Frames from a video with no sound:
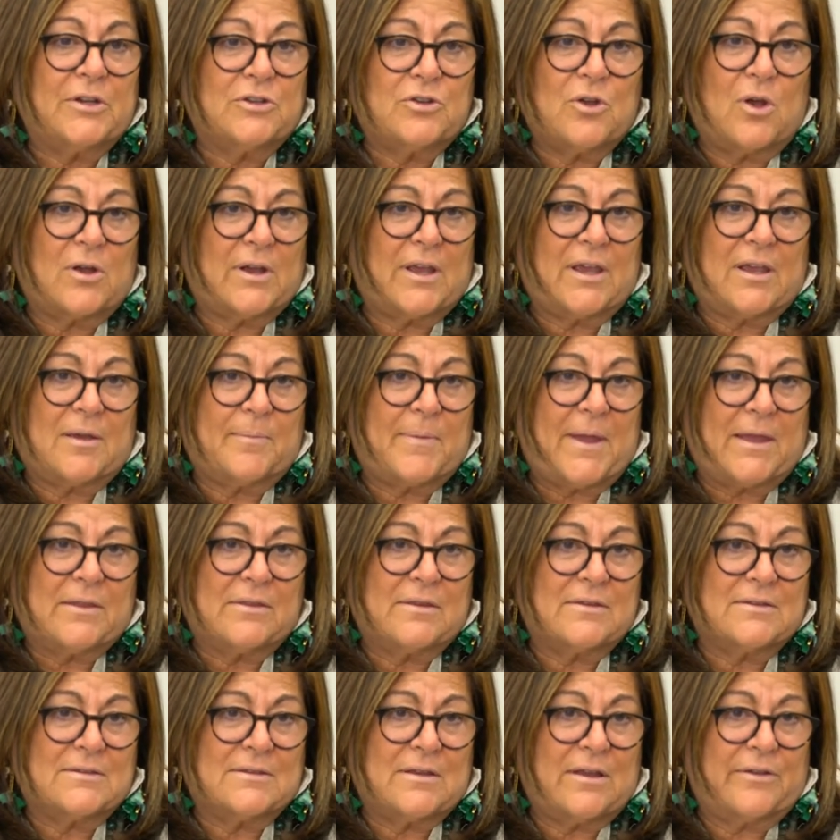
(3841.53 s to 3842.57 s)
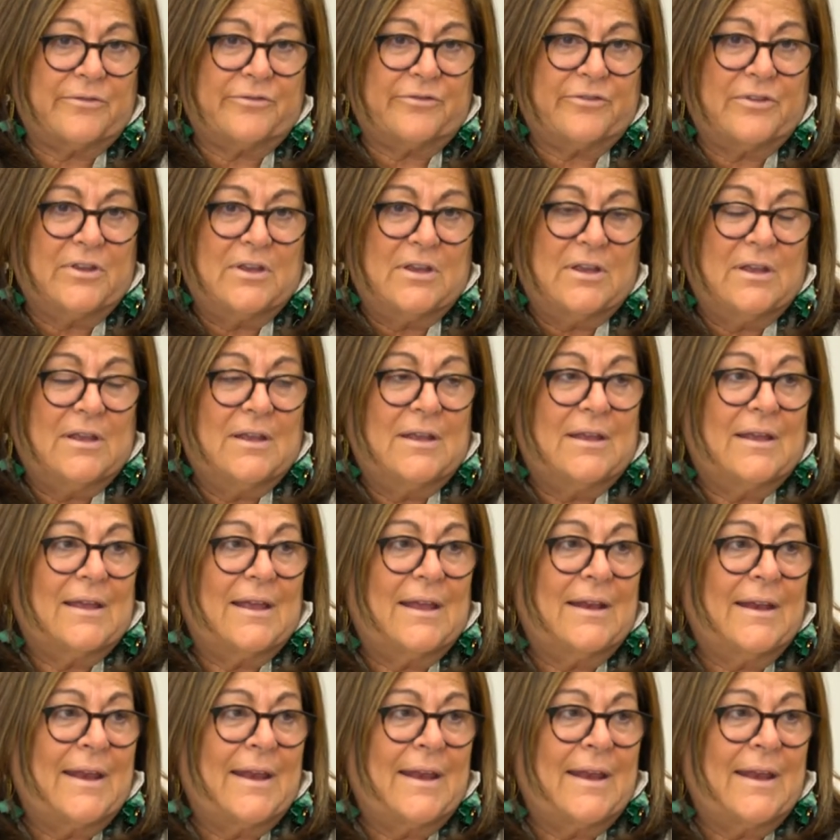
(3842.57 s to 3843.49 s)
talking about this stuff. And